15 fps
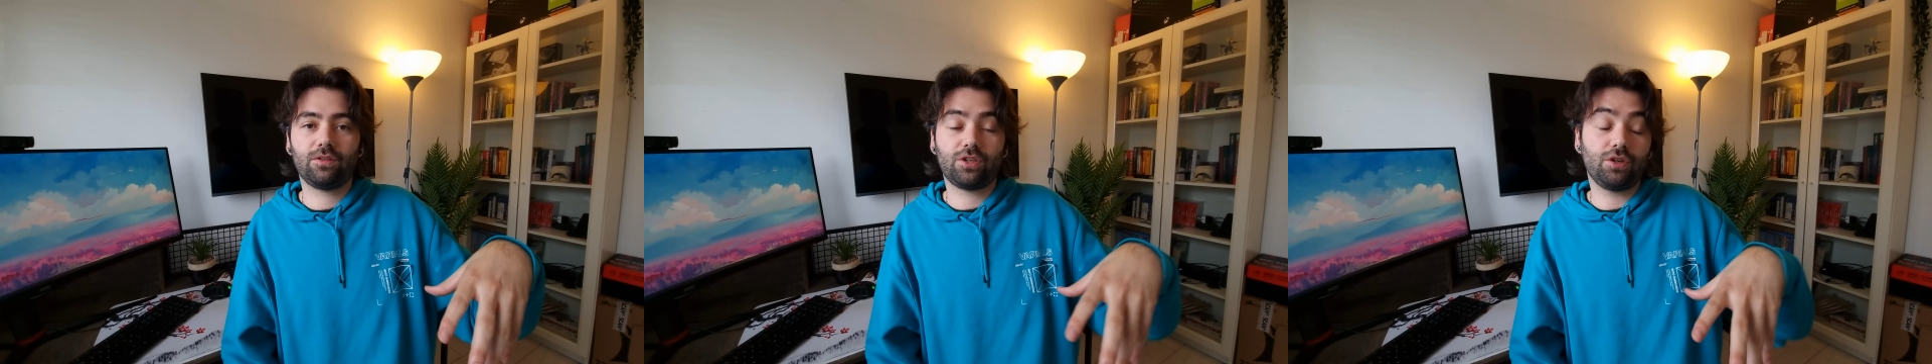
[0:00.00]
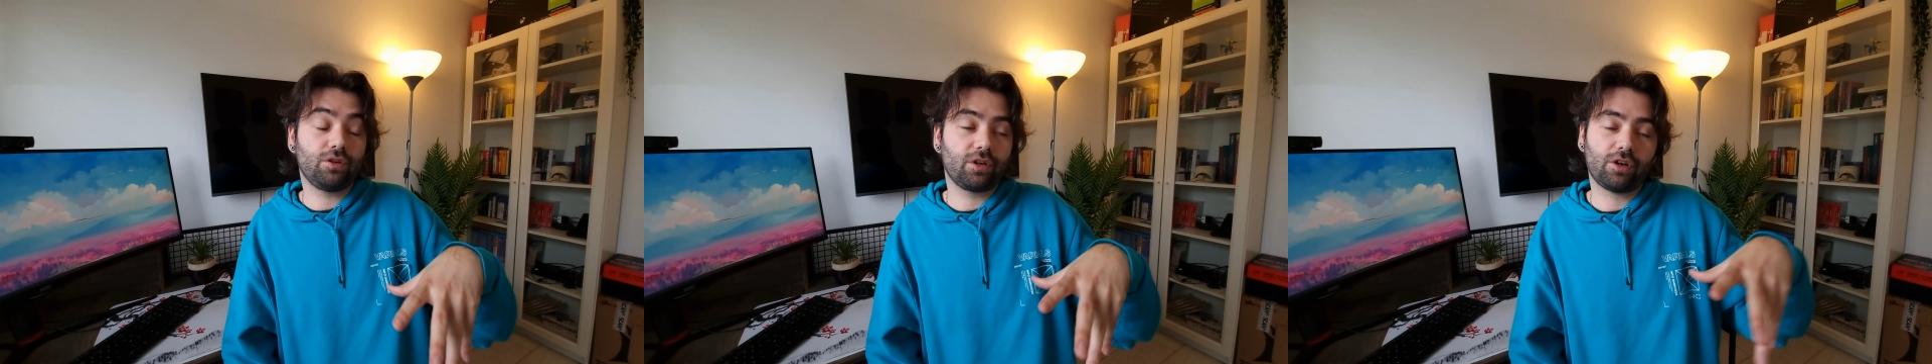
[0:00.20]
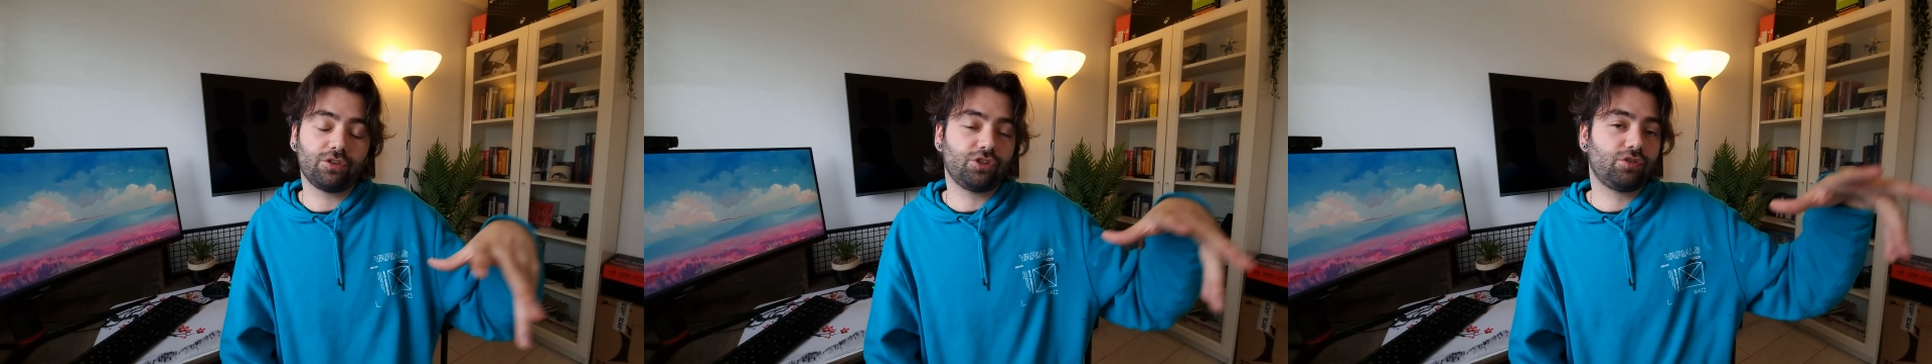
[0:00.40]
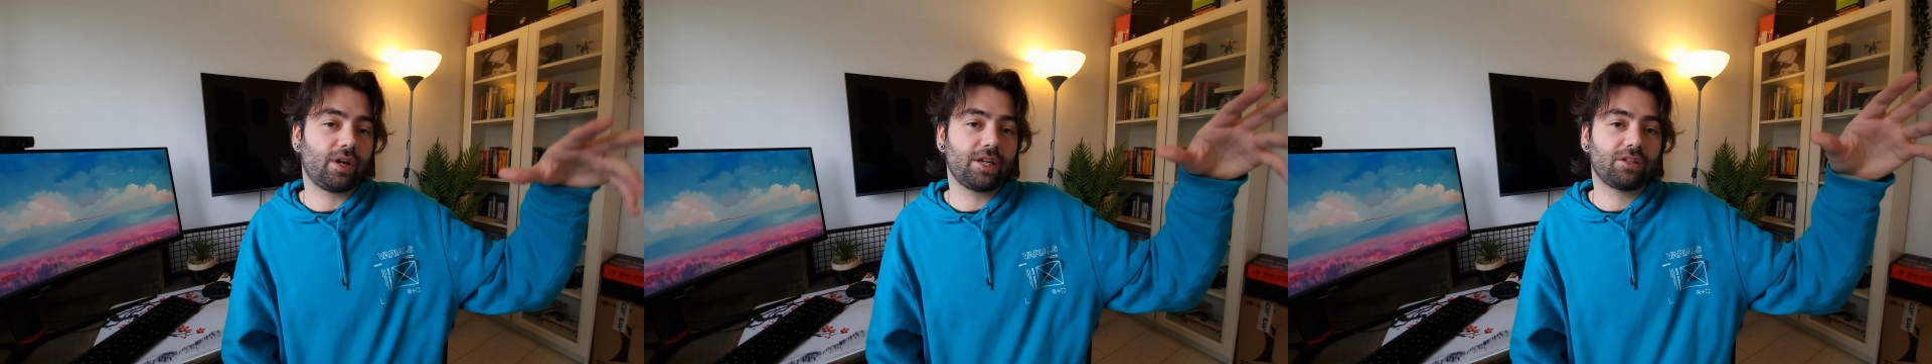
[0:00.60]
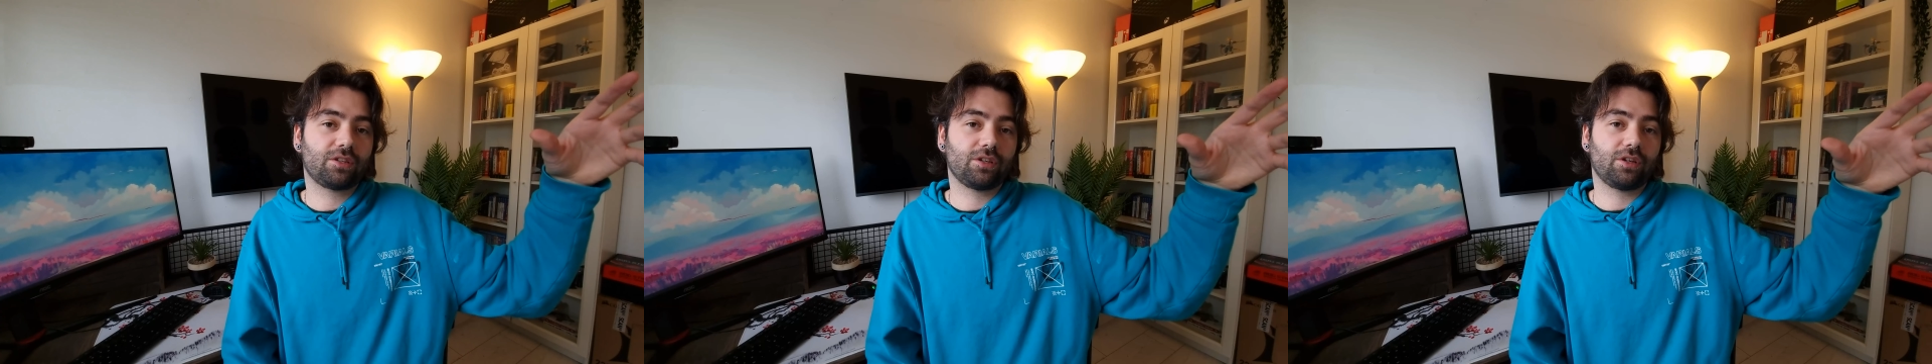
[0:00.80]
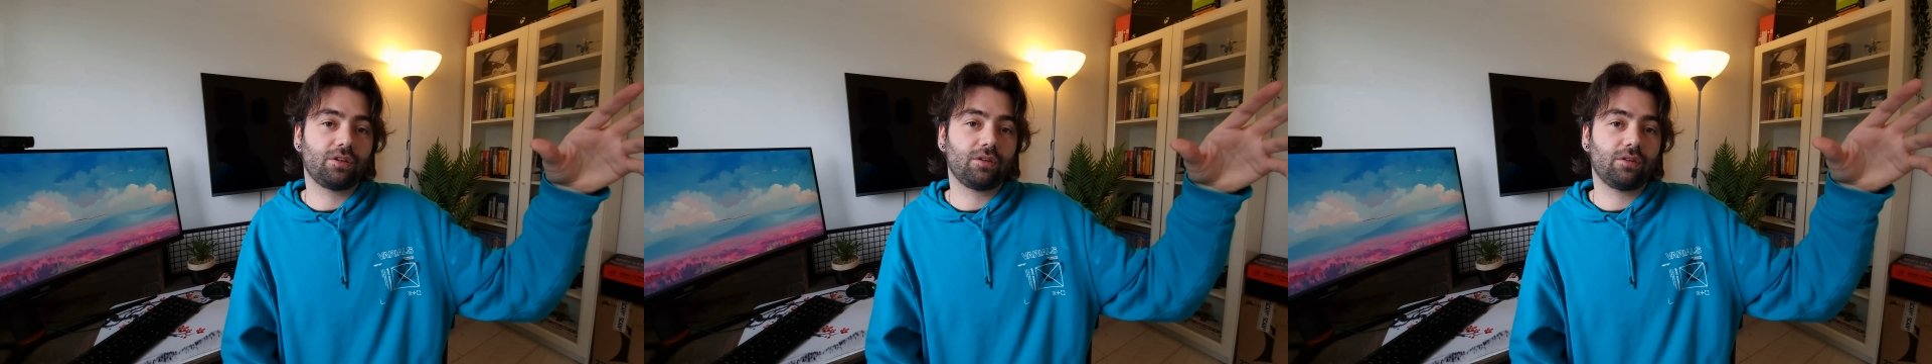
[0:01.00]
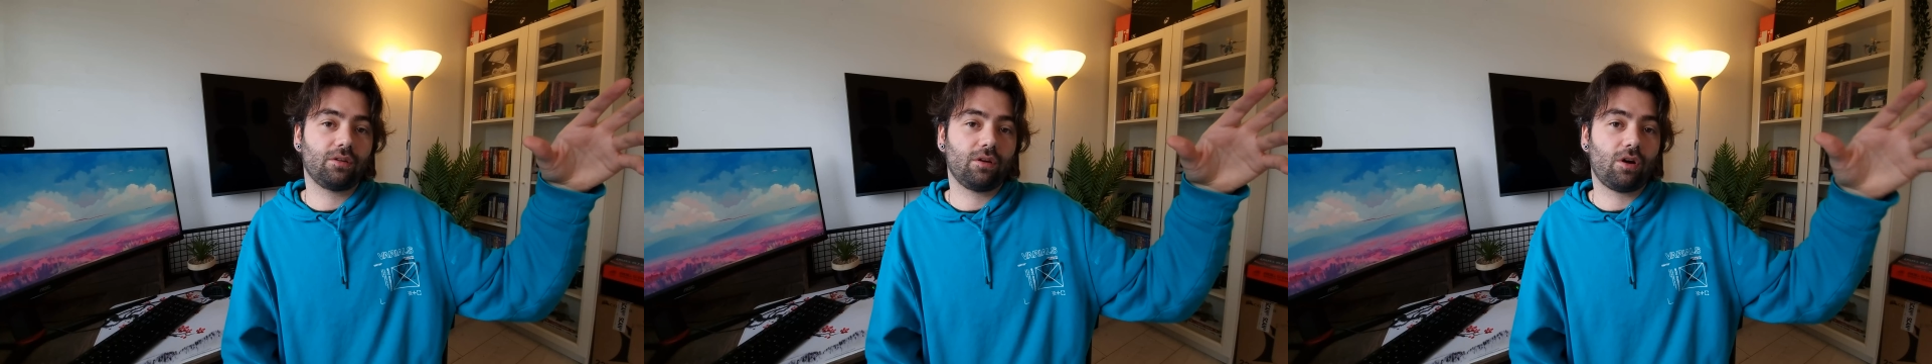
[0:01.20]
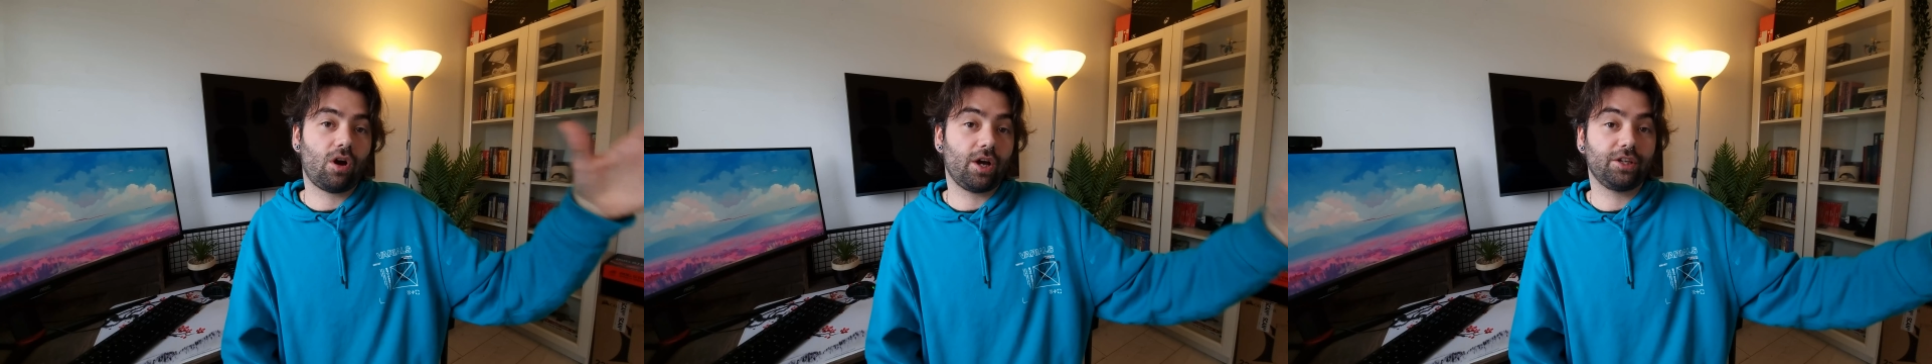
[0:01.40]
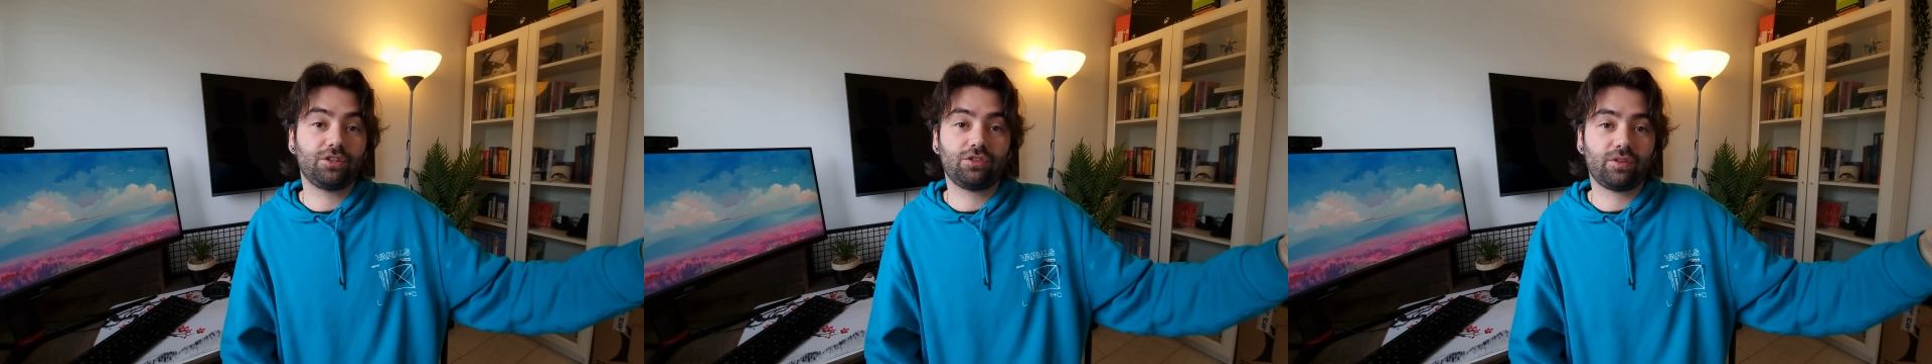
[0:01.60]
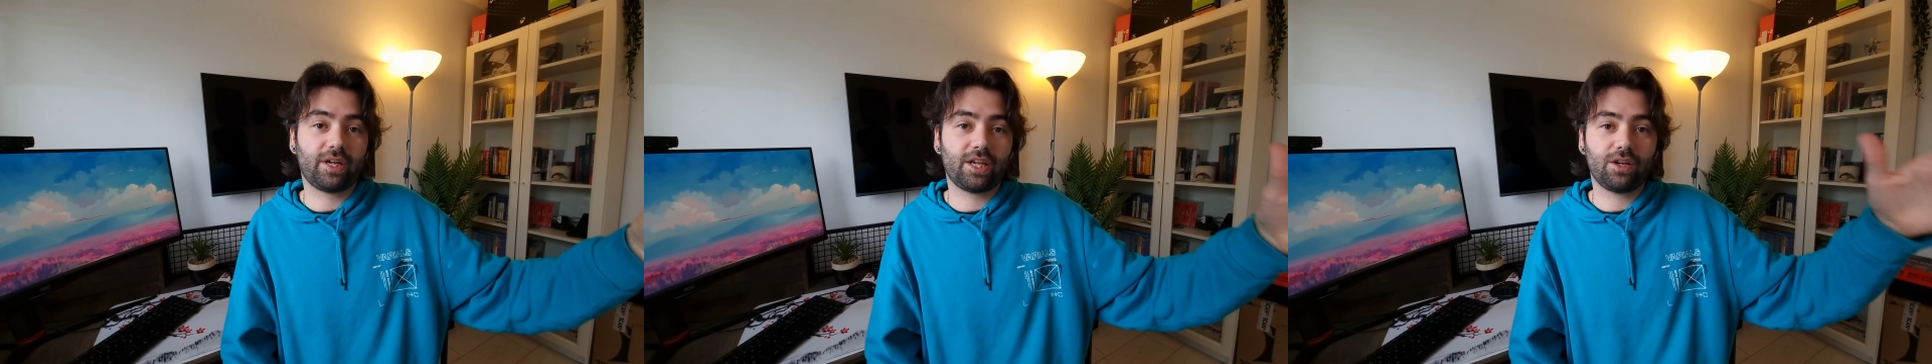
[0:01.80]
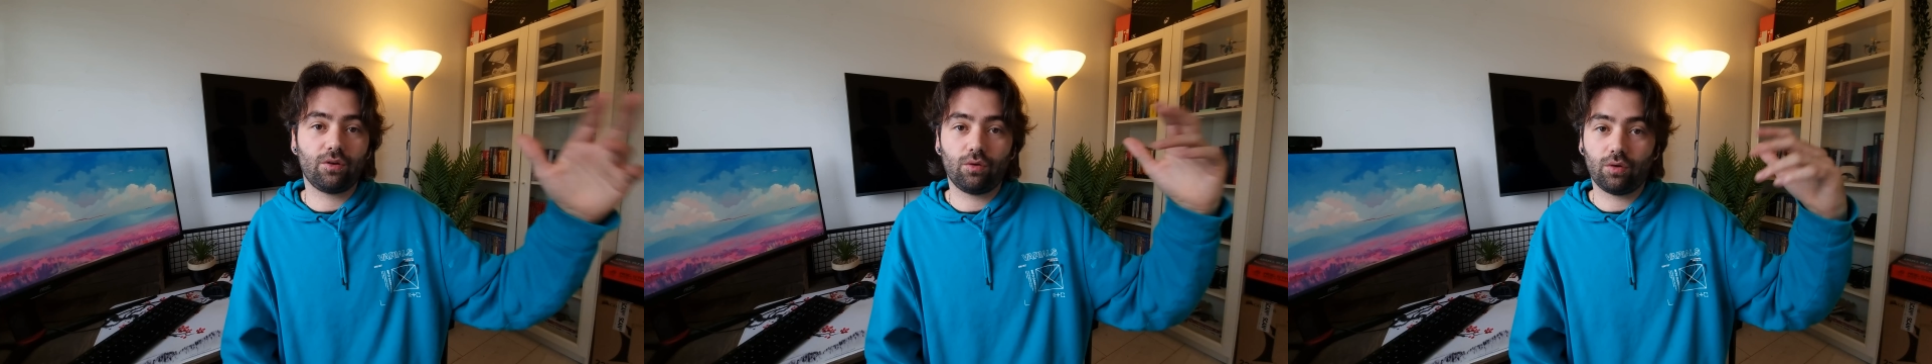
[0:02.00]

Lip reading: So you can go straight to High Street